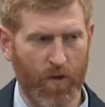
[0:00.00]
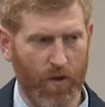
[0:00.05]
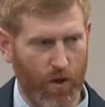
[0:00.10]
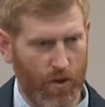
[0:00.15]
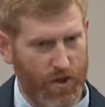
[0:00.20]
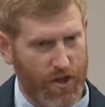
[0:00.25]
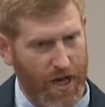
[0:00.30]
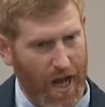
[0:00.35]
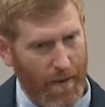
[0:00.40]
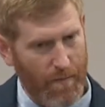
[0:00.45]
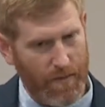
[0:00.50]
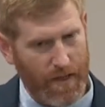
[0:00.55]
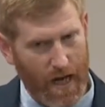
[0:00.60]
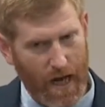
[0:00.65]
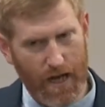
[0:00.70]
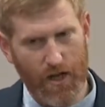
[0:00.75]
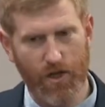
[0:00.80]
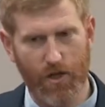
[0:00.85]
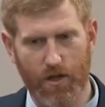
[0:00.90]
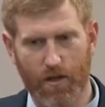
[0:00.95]
There's
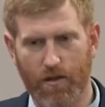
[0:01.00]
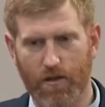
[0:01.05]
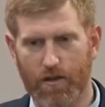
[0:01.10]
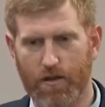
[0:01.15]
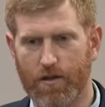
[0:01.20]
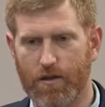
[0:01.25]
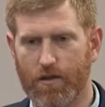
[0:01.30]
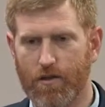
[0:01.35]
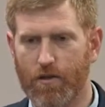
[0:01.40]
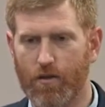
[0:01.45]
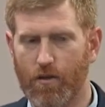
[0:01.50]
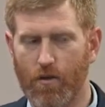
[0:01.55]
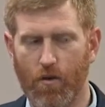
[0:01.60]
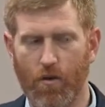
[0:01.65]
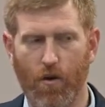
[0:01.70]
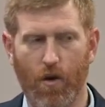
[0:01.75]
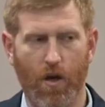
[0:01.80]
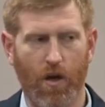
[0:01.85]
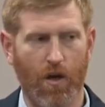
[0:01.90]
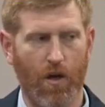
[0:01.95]
temptations
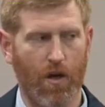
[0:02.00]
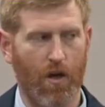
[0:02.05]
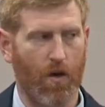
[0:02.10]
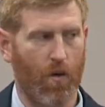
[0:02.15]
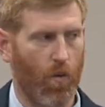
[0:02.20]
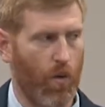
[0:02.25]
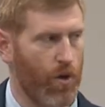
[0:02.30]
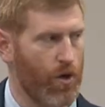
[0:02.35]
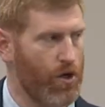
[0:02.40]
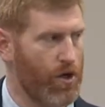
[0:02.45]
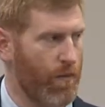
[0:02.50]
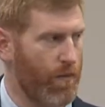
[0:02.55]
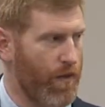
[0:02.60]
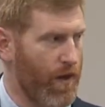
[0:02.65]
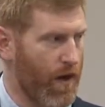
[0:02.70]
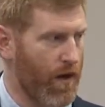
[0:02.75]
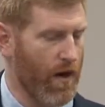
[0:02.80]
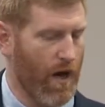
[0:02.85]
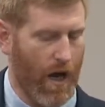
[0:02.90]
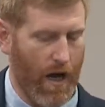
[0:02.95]
to worship
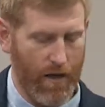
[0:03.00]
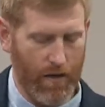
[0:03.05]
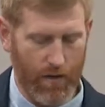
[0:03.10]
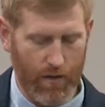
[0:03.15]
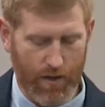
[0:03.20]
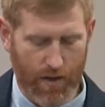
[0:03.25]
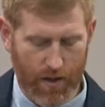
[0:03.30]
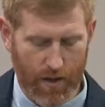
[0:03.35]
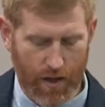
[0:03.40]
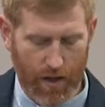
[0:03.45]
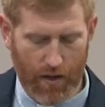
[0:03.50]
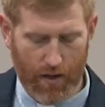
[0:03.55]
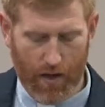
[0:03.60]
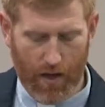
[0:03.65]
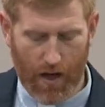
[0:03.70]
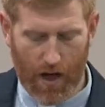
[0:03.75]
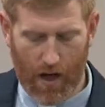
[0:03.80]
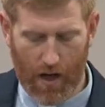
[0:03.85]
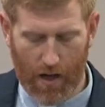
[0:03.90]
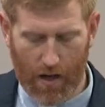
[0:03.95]
their idols and their
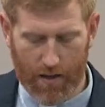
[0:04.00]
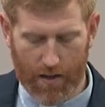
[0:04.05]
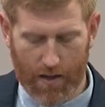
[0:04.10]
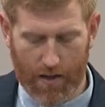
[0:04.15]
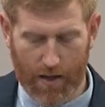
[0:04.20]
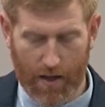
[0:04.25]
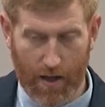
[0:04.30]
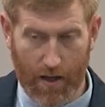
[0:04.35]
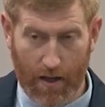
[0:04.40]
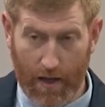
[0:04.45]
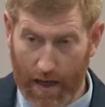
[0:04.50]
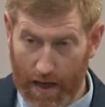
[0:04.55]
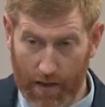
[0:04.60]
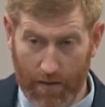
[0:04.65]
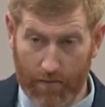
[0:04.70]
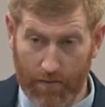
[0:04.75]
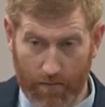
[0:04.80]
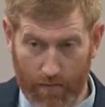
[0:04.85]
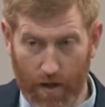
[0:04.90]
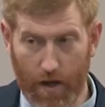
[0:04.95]
gods,
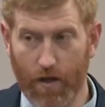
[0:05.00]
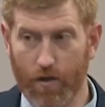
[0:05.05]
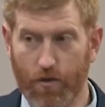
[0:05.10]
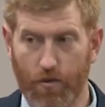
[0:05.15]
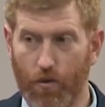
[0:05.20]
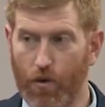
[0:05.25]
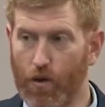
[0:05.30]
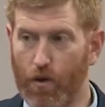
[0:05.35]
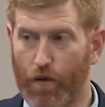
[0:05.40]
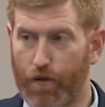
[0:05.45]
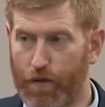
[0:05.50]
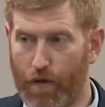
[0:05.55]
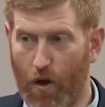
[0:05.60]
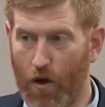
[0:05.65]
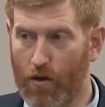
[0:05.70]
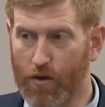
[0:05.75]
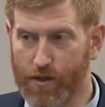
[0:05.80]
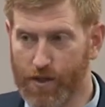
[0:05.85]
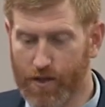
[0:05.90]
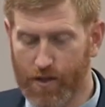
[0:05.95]
and Israel
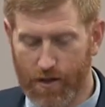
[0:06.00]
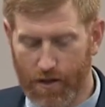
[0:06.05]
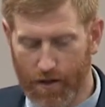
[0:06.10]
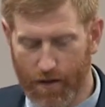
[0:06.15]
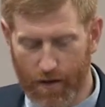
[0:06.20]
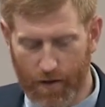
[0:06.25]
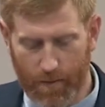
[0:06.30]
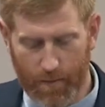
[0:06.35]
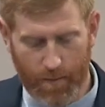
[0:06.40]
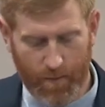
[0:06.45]
falls into them,